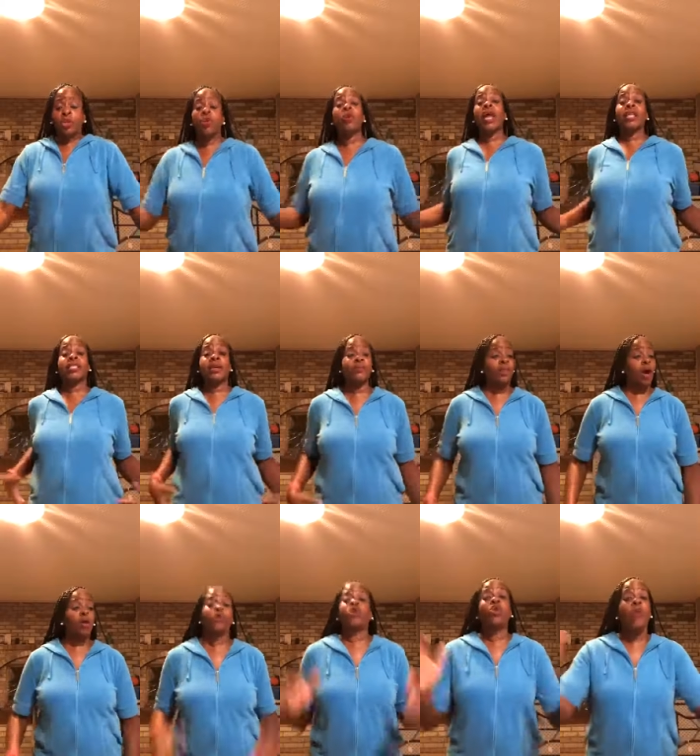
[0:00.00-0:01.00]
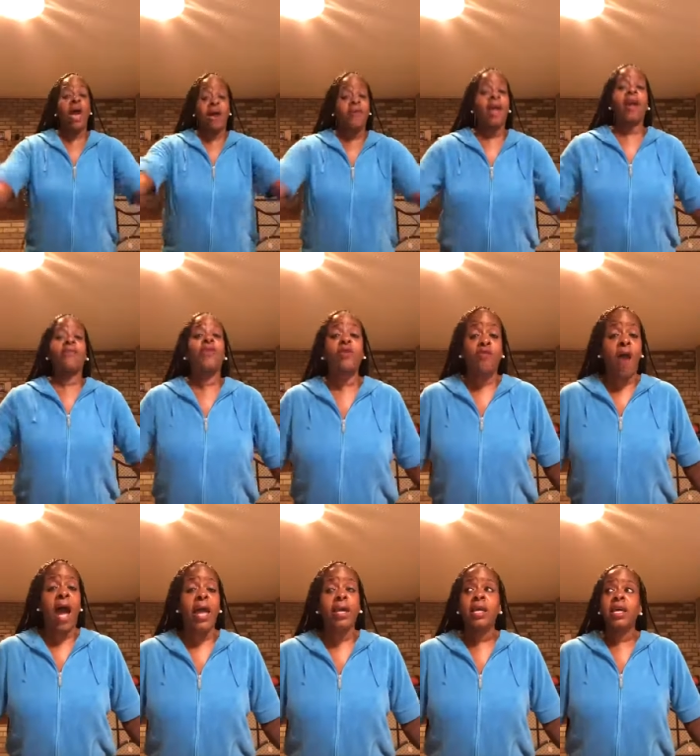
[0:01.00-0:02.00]
You let them know you have every
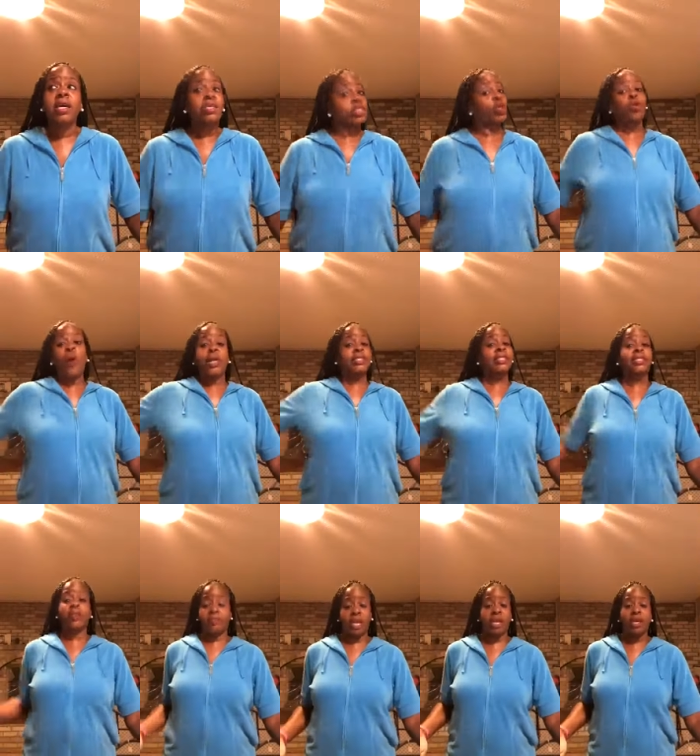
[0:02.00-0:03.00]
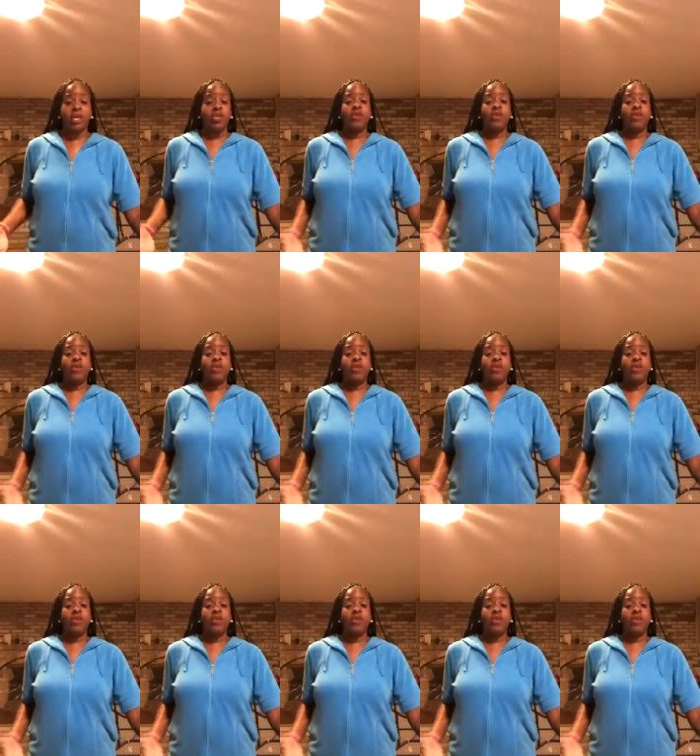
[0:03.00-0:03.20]
right to question me.